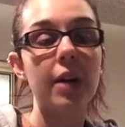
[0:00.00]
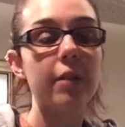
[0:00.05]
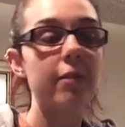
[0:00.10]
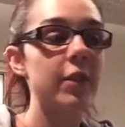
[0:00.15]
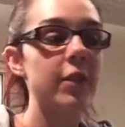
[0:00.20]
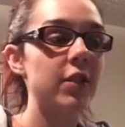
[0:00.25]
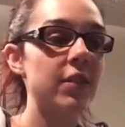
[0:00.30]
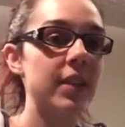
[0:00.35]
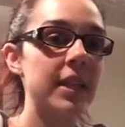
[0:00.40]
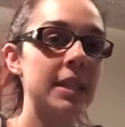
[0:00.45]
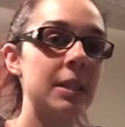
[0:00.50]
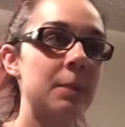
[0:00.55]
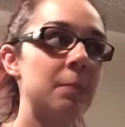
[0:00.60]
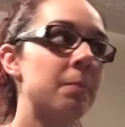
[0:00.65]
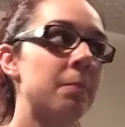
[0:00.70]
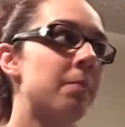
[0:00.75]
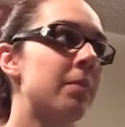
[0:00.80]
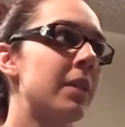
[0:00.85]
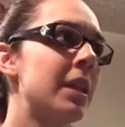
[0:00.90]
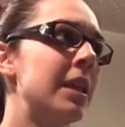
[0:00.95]
Fish face.
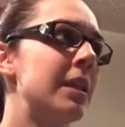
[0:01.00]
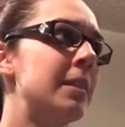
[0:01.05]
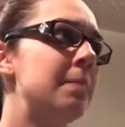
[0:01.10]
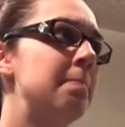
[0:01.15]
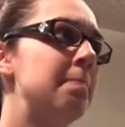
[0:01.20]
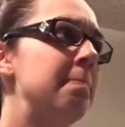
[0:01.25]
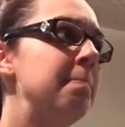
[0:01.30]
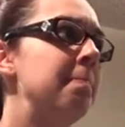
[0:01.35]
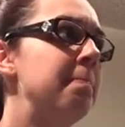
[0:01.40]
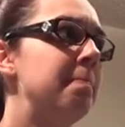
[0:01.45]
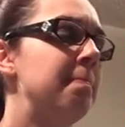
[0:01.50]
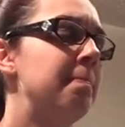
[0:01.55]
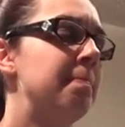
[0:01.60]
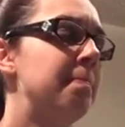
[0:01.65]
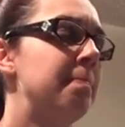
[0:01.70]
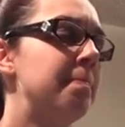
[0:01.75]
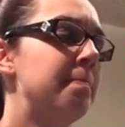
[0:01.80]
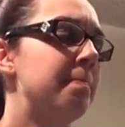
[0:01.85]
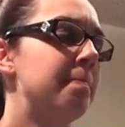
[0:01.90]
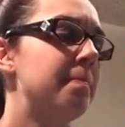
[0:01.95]

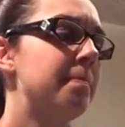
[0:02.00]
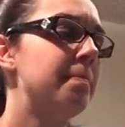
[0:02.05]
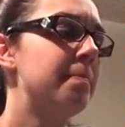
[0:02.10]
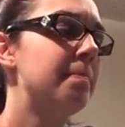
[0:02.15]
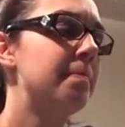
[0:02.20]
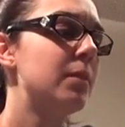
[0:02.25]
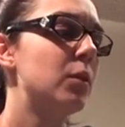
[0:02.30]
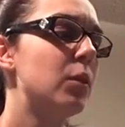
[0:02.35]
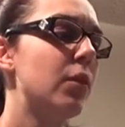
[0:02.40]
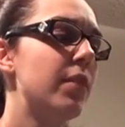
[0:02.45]
So